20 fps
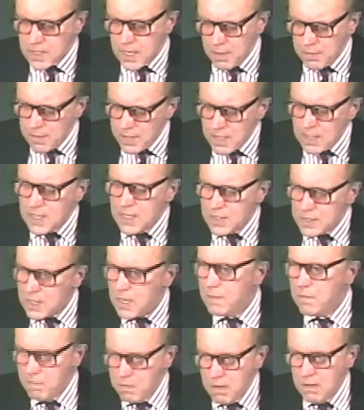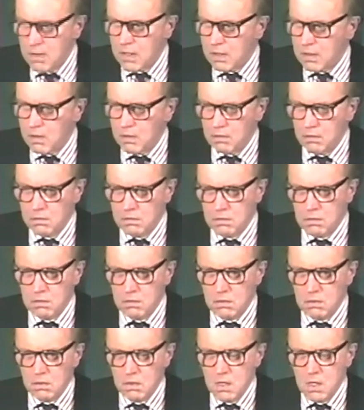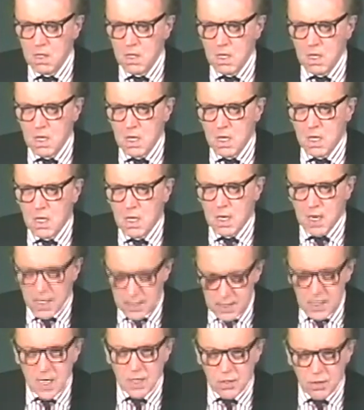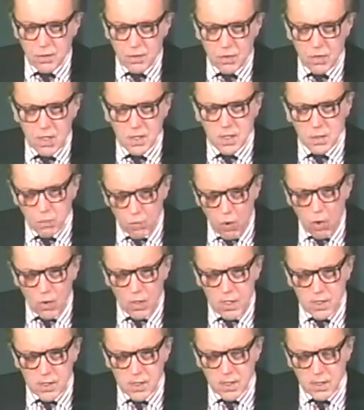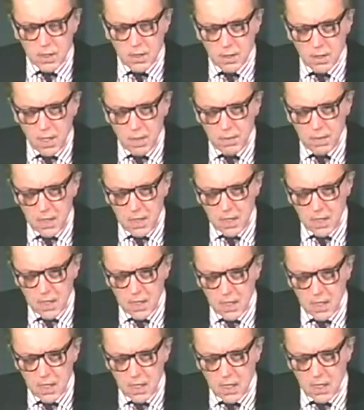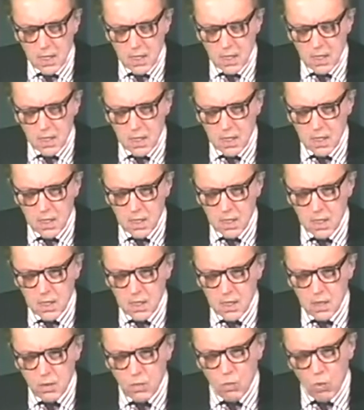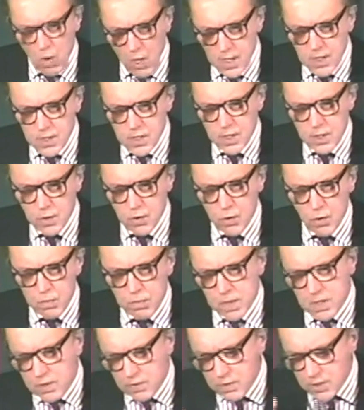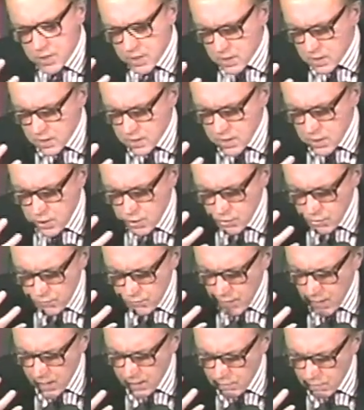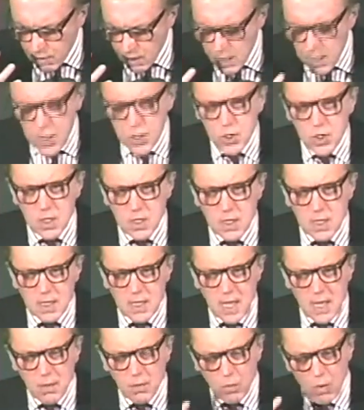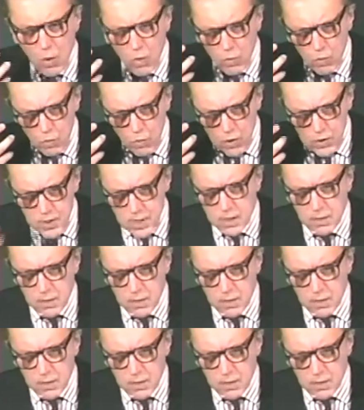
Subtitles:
I mean, it is a miracle. And I said to him, I said, what is it? I mean, why is it you're not bitter? Is it, did you find religion? Did that, what was it?